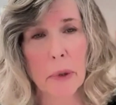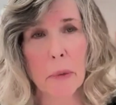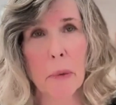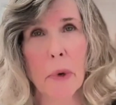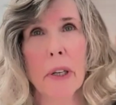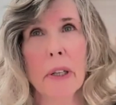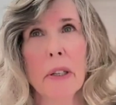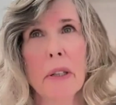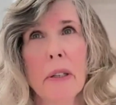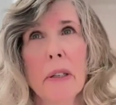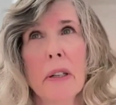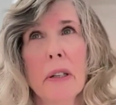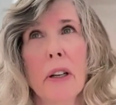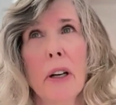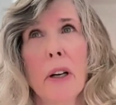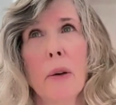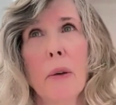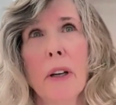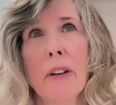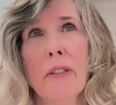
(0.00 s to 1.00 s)
We wanted to
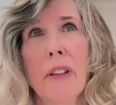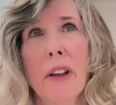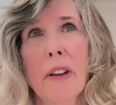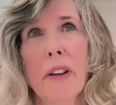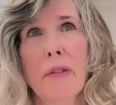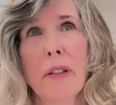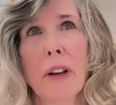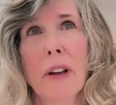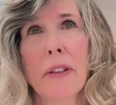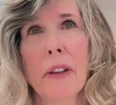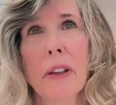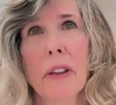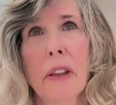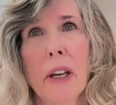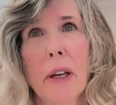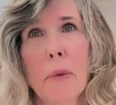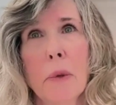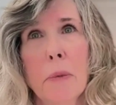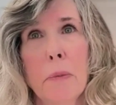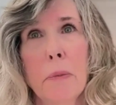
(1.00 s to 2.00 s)
know if they felt
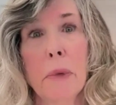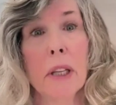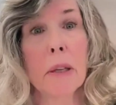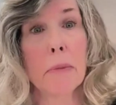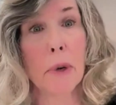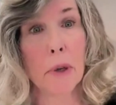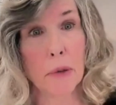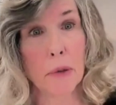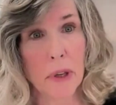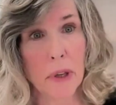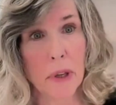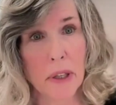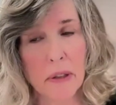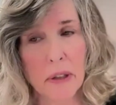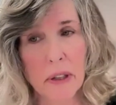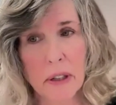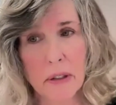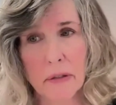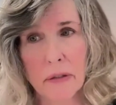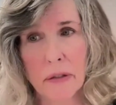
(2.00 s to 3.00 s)
that they would be the most
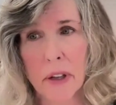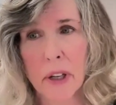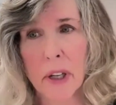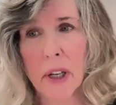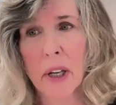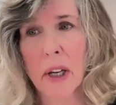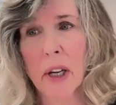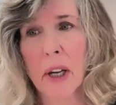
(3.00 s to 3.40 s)
sensitive,